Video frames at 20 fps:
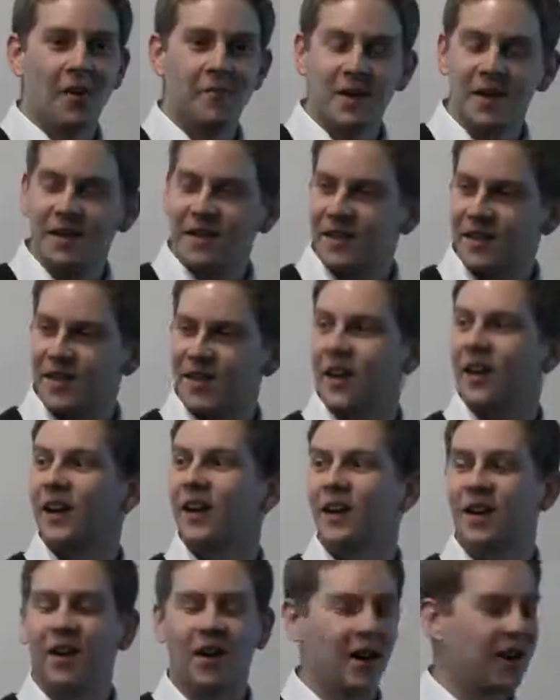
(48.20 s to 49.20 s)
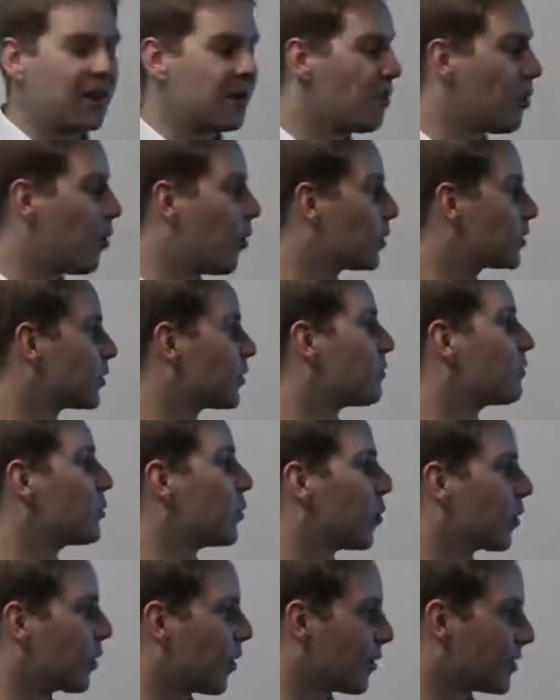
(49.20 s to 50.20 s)
mean this in a more sort of
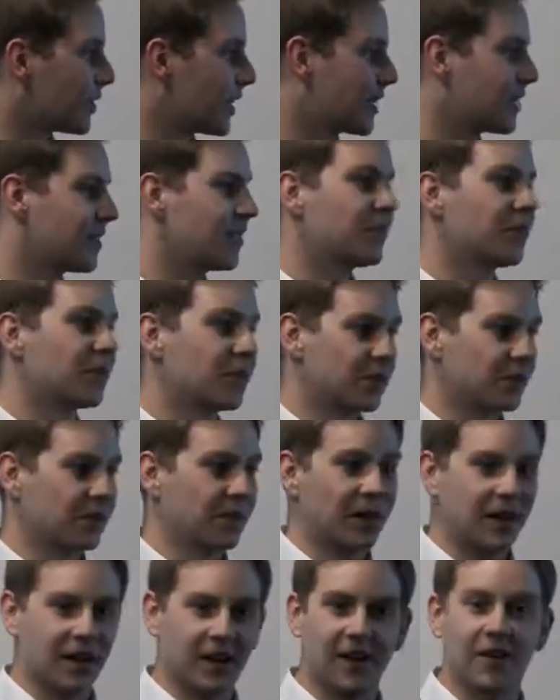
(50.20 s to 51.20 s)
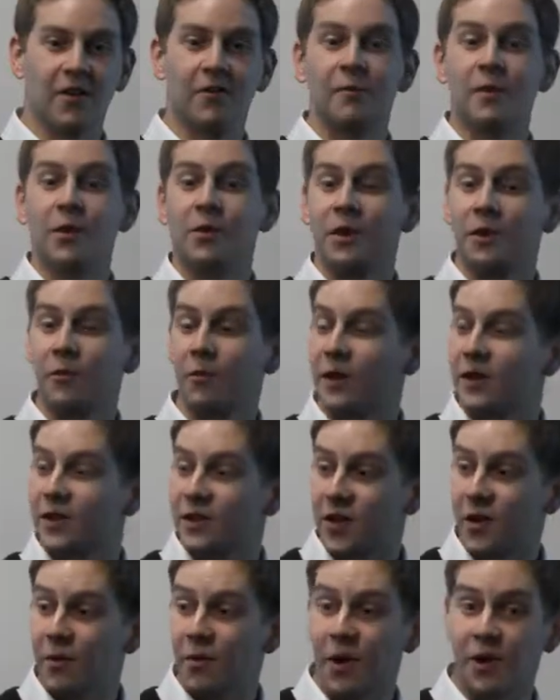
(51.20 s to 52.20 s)
broad context than just thinking of building wind
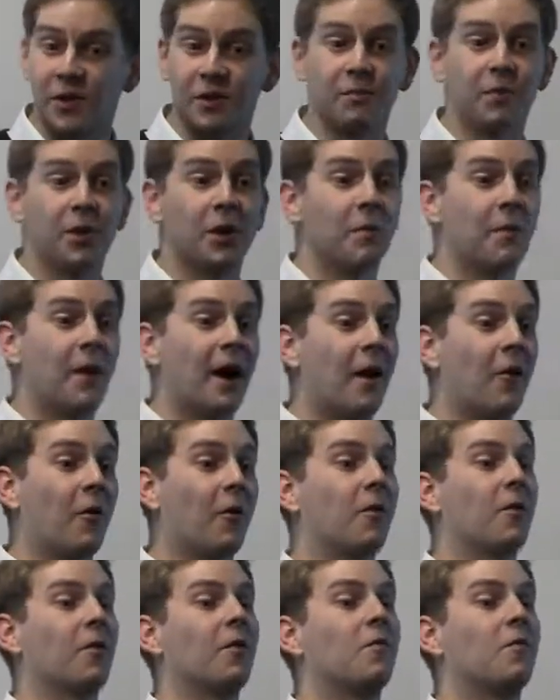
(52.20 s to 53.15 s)
turbines, but about